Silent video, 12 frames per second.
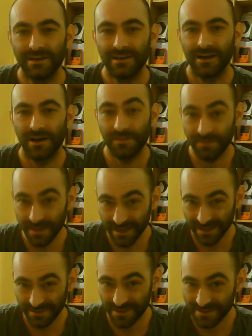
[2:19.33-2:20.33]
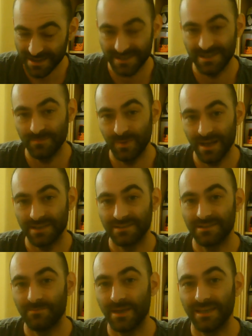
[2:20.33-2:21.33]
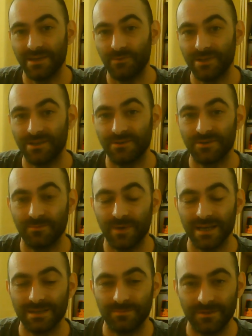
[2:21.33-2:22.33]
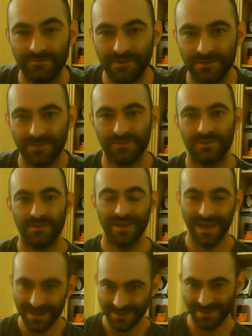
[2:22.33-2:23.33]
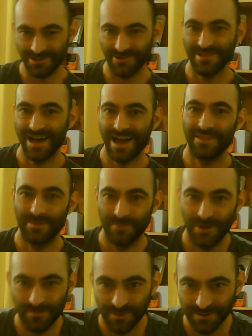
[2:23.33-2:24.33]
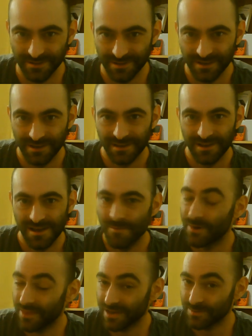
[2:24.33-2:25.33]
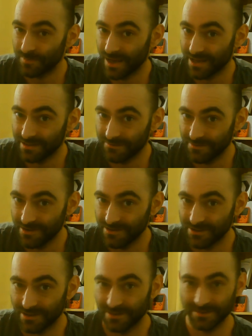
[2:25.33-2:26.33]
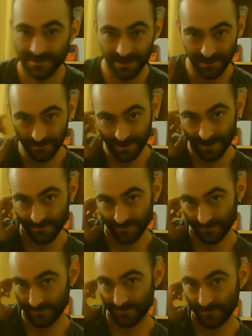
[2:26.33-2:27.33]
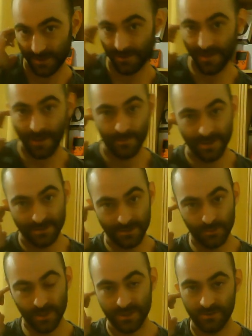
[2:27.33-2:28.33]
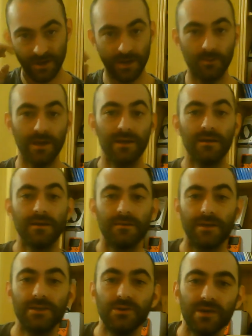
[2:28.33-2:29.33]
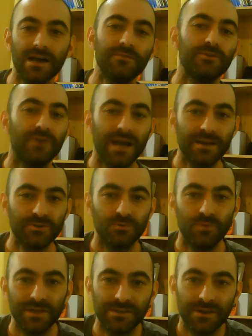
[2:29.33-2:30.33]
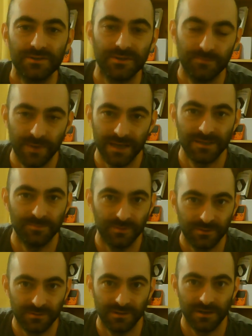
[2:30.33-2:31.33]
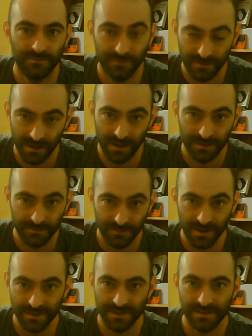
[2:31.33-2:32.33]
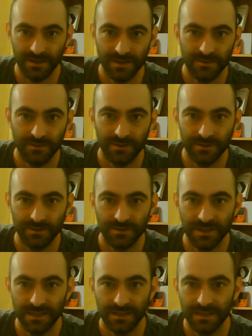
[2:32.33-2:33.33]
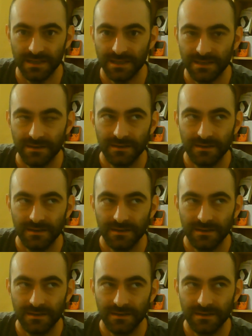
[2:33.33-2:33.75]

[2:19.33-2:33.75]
I think there's actually plans to make it Windows compatible in future, so it hasn't got that at the moment, but that's planned in future. So you know, that beats the Switch straight away. Then you have your actual Windows compatible devices, like you've got your GD2